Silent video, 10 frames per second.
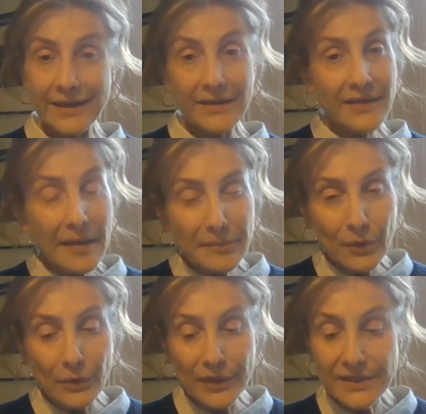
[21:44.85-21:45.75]
And at
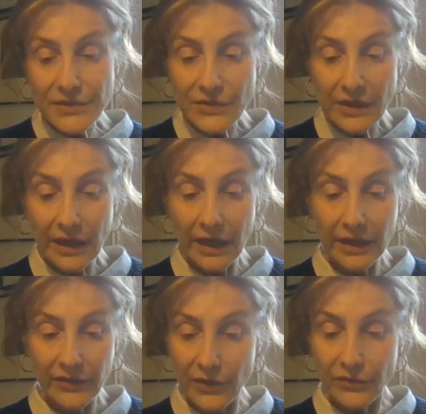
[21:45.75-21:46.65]
that point,
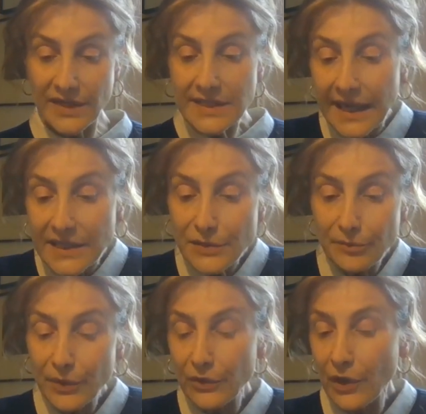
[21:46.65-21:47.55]
the
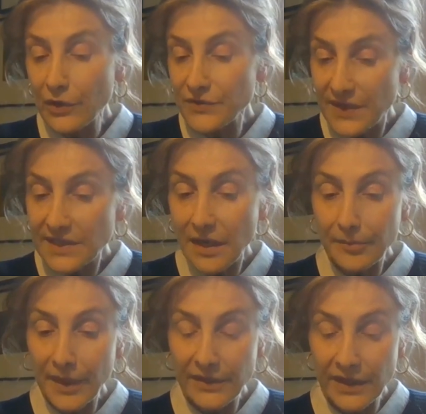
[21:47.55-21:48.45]
authentication bureau set
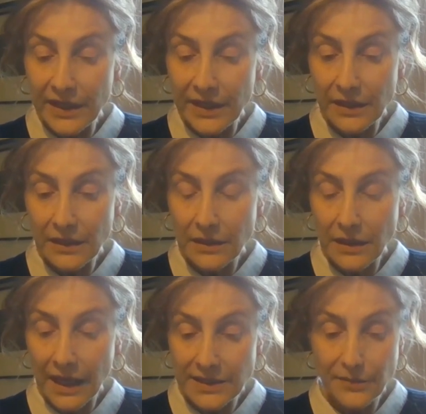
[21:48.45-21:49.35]
up by the
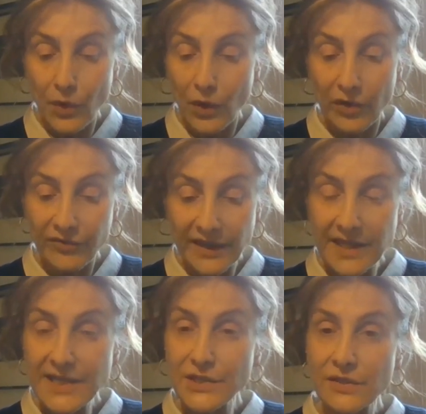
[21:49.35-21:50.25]
Andy Warhol
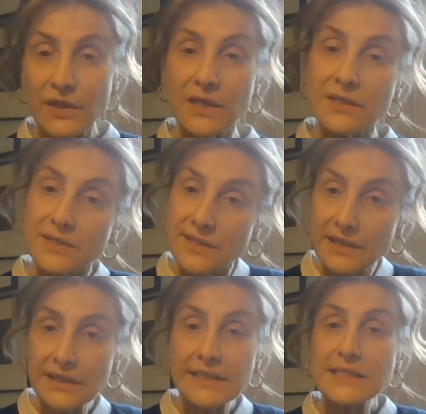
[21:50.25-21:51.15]
Foundation
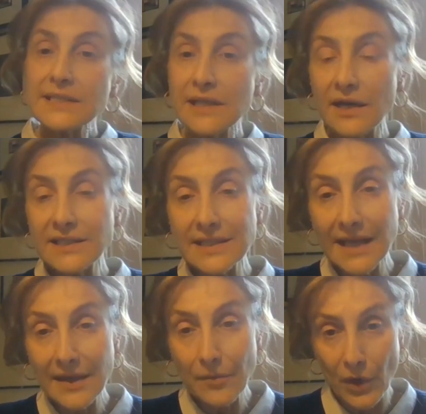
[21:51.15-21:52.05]
suddenly
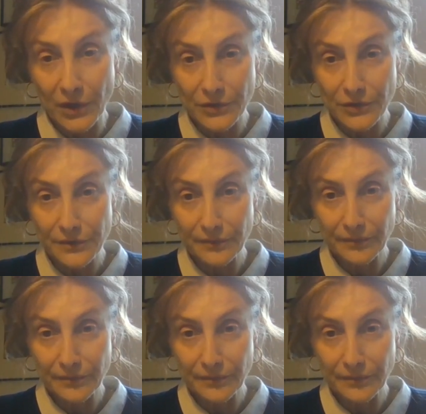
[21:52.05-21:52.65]
decided they weren't.